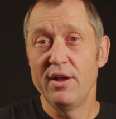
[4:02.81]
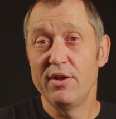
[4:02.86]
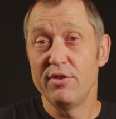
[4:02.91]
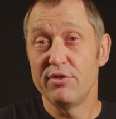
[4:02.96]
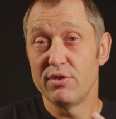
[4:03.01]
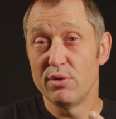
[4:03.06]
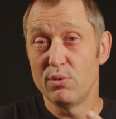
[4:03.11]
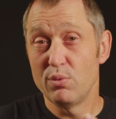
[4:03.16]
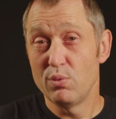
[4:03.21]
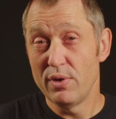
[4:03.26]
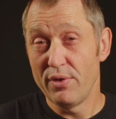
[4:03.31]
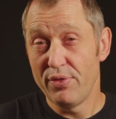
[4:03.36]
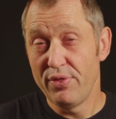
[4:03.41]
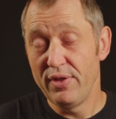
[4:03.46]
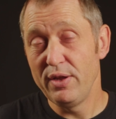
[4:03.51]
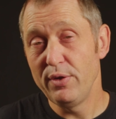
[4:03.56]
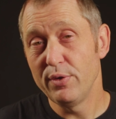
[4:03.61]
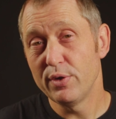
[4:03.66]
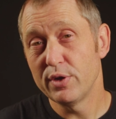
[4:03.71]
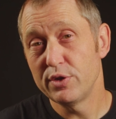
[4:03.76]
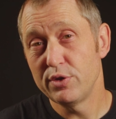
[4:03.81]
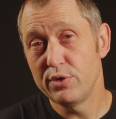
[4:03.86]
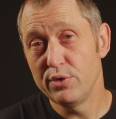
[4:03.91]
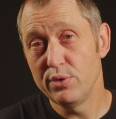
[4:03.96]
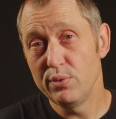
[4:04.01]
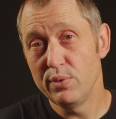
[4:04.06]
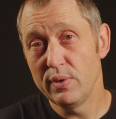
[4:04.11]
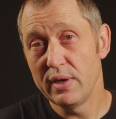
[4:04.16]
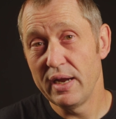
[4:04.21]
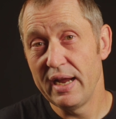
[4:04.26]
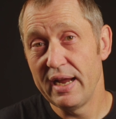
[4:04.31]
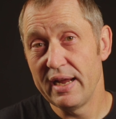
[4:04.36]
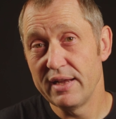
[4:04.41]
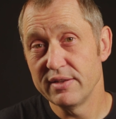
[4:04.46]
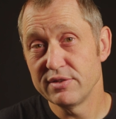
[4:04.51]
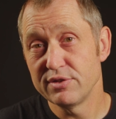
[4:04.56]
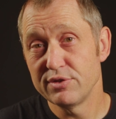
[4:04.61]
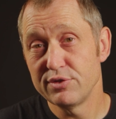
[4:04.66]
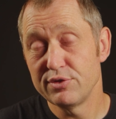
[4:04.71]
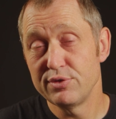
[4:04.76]
So a thing you could do
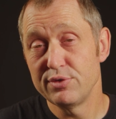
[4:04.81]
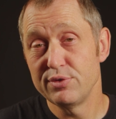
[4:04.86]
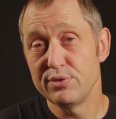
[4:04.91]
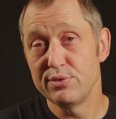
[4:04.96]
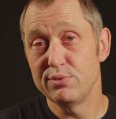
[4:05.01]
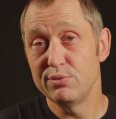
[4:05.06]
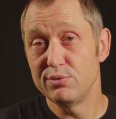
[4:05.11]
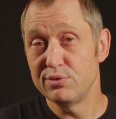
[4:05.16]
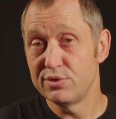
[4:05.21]
is to